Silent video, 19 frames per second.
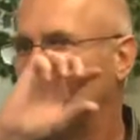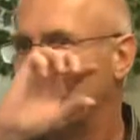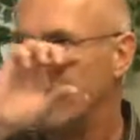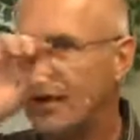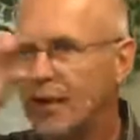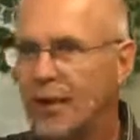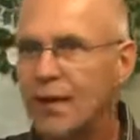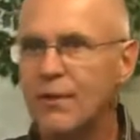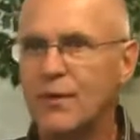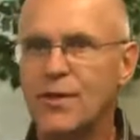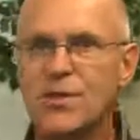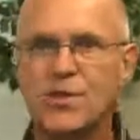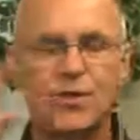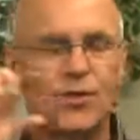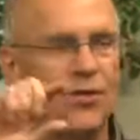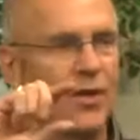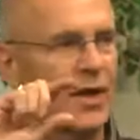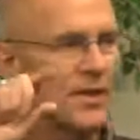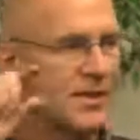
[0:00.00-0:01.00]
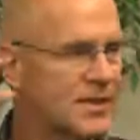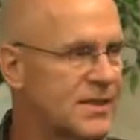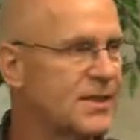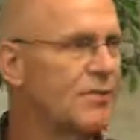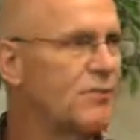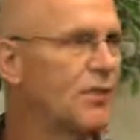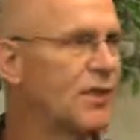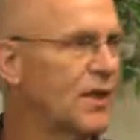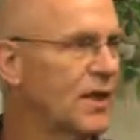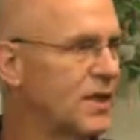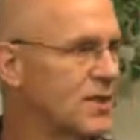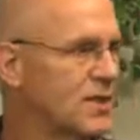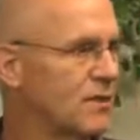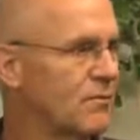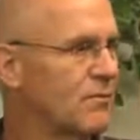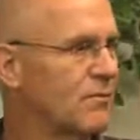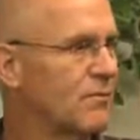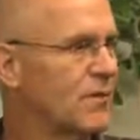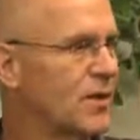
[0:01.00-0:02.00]
literature and
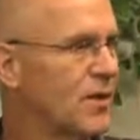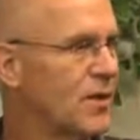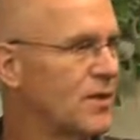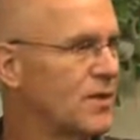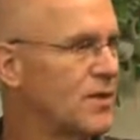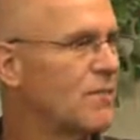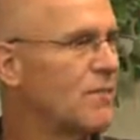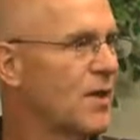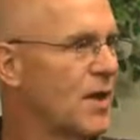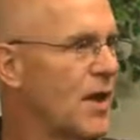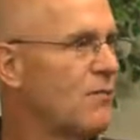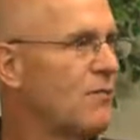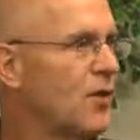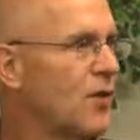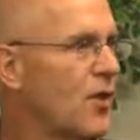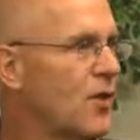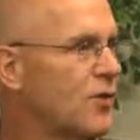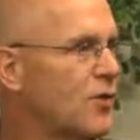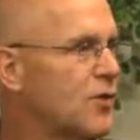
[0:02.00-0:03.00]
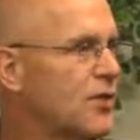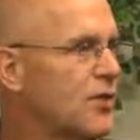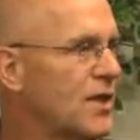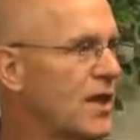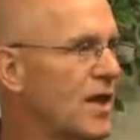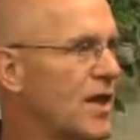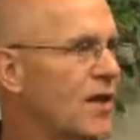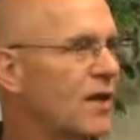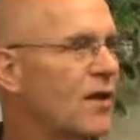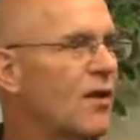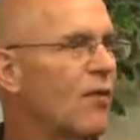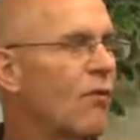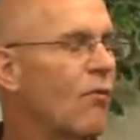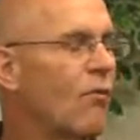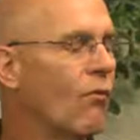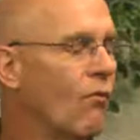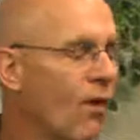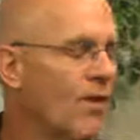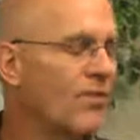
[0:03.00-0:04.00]
symbolism to be able to understand
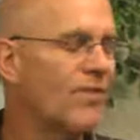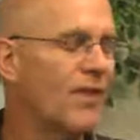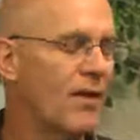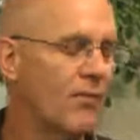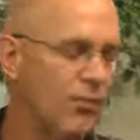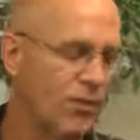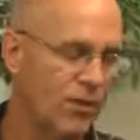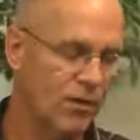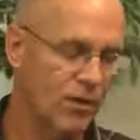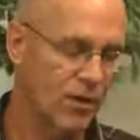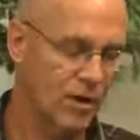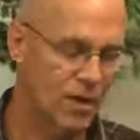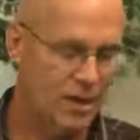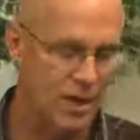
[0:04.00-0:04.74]
what they were